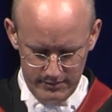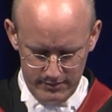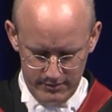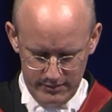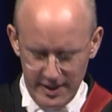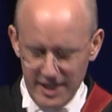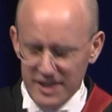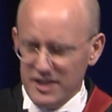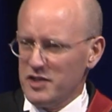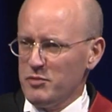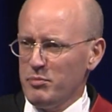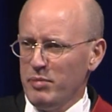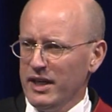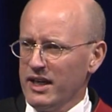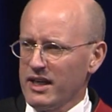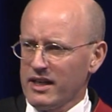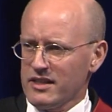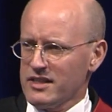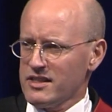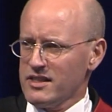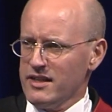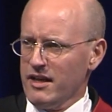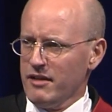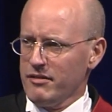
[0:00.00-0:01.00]
that
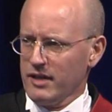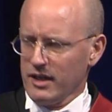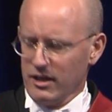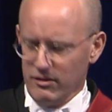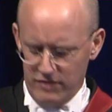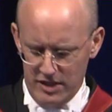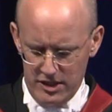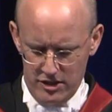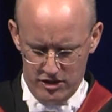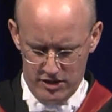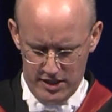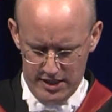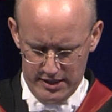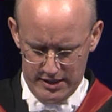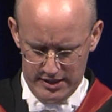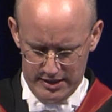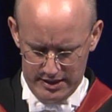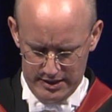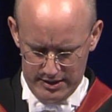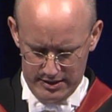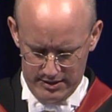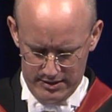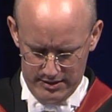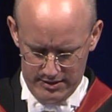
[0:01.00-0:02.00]
depicts nothing of interest.